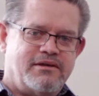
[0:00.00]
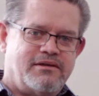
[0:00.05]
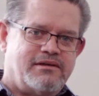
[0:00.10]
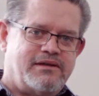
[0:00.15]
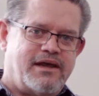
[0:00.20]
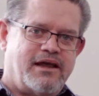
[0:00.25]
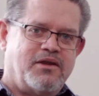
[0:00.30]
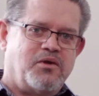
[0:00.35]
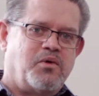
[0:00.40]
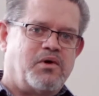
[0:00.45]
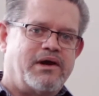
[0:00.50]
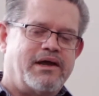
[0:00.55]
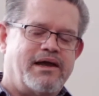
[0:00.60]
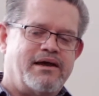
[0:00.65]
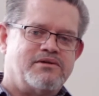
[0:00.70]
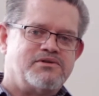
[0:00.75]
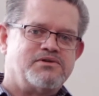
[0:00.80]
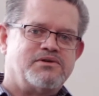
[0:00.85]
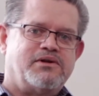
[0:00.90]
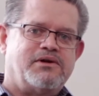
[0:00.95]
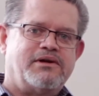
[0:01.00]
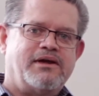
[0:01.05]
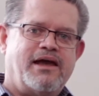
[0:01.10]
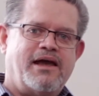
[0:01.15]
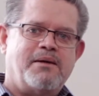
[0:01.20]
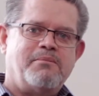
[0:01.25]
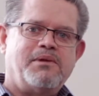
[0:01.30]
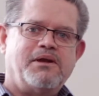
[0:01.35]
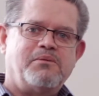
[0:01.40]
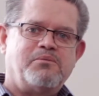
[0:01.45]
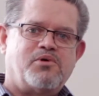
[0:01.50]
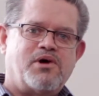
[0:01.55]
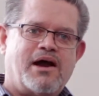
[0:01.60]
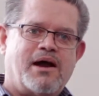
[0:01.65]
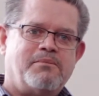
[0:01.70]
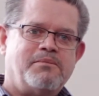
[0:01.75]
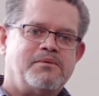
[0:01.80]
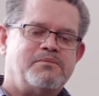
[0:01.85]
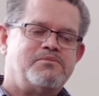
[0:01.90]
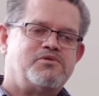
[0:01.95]
the Delaware Council on Gambling
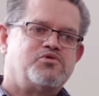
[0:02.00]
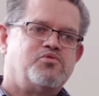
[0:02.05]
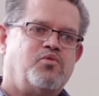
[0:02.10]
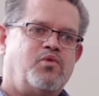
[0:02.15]
Problems,